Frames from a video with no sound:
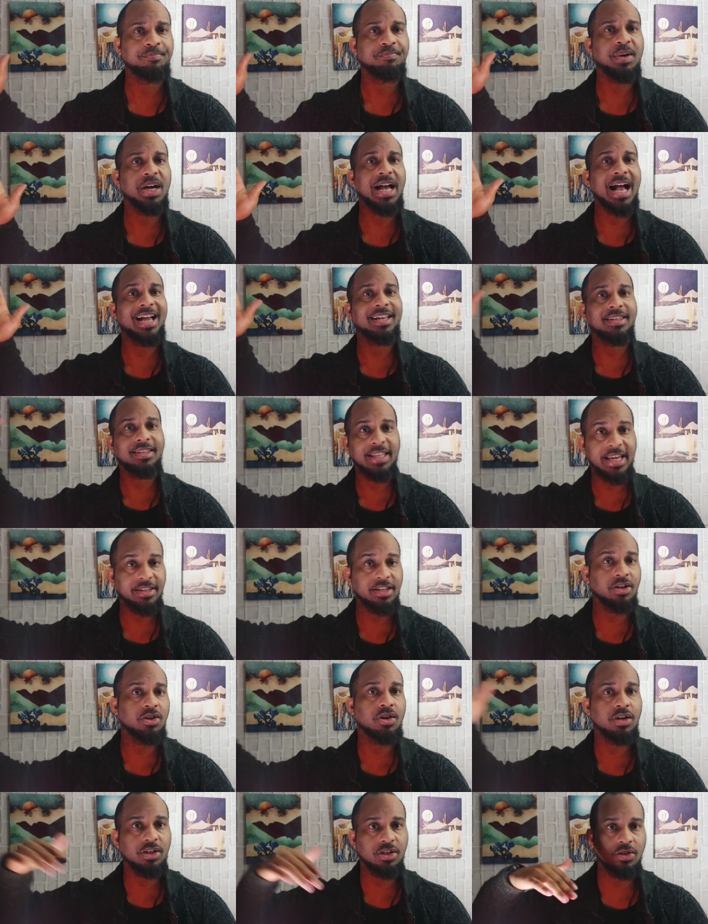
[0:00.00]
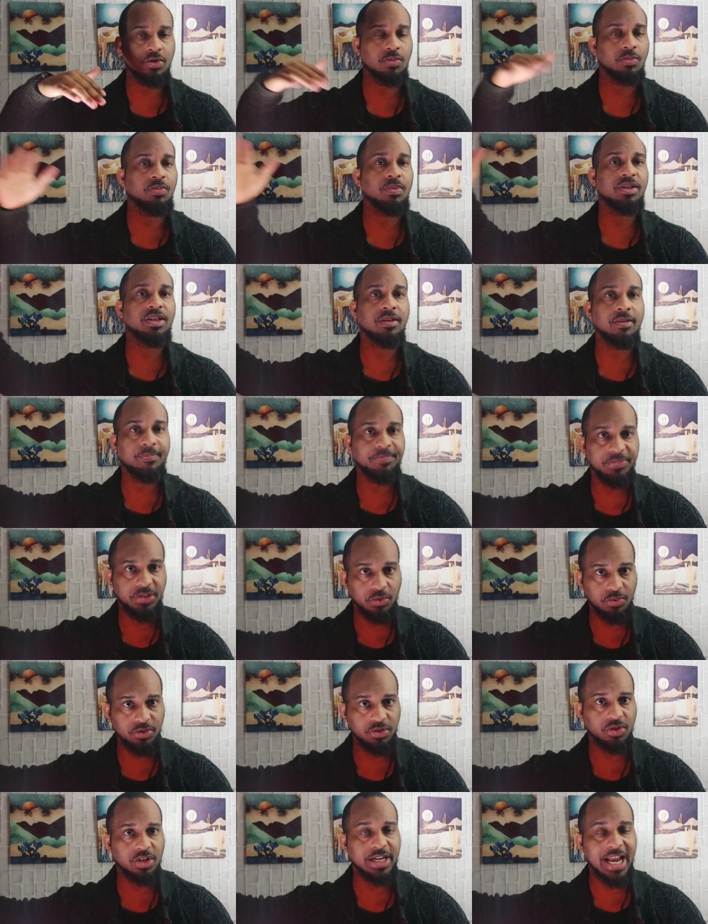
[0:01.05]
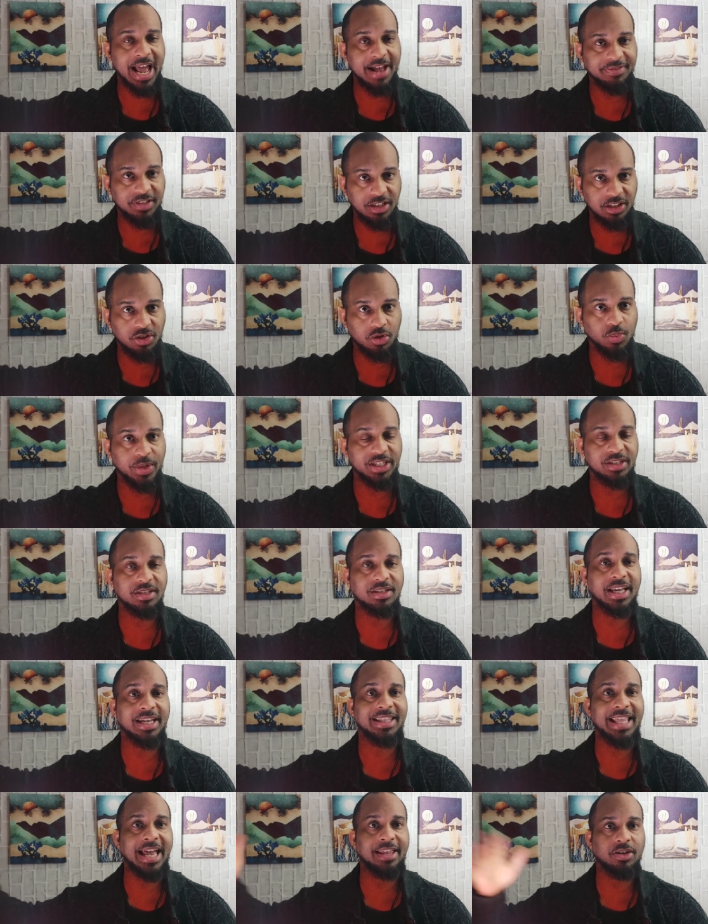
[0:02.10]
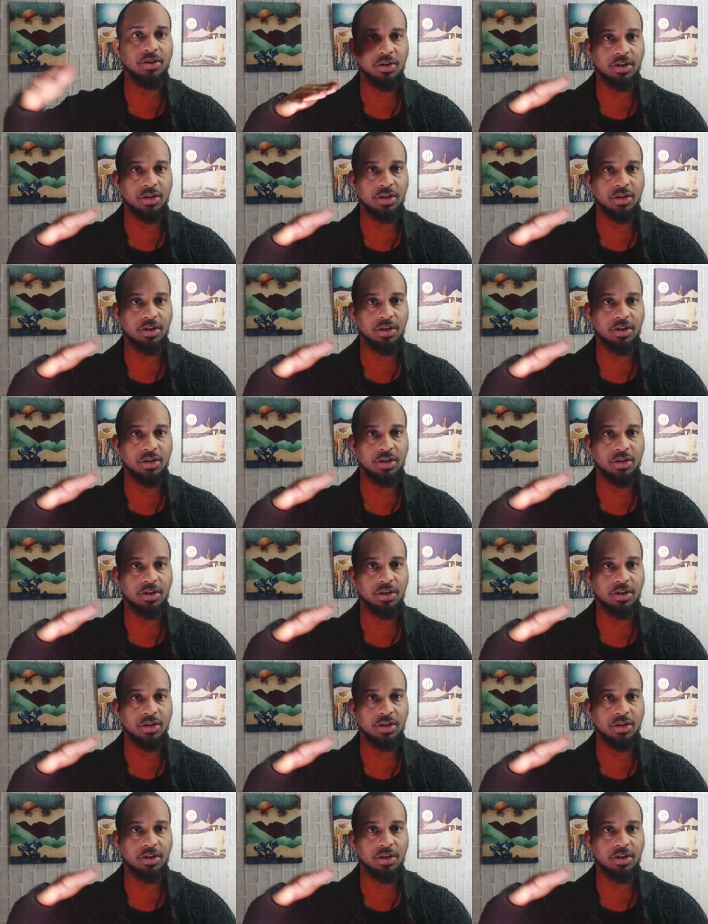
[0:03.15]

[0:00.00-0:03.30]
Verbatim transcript: But I think they're going to, you're, you're going to have situations like that.